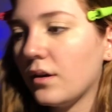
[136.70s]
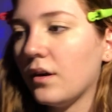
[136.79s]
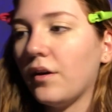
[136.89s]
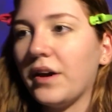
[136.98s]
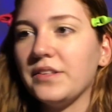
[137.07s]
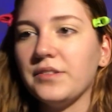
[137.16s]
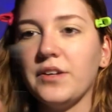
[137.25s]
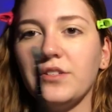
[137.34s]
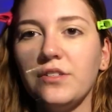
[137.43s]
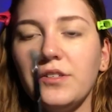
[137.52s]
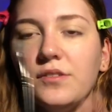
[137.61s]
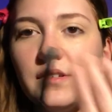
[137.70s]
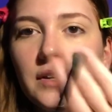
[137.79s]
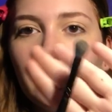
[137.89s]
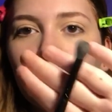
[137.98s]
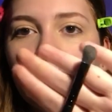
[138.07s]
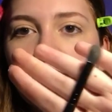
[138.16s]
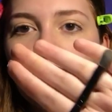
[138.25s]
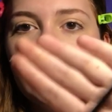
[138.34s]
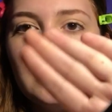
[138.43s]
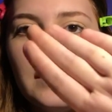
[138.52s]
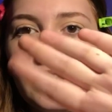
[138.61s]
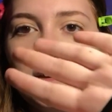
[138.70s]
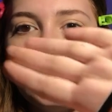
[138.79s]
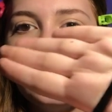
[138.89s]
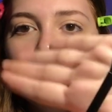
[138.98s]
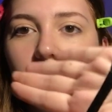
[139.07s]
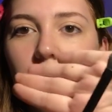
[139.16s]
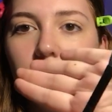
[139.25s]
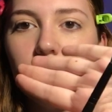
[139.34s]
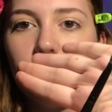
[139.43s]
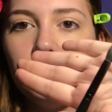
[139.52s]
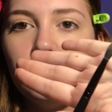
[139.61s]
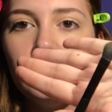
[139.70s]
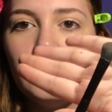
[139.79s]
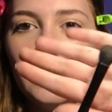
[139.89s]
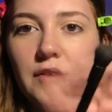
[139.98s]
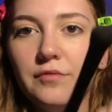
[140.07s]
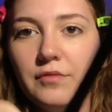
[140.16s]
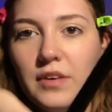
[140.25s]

Okay, so I just use like one of these like fluffy,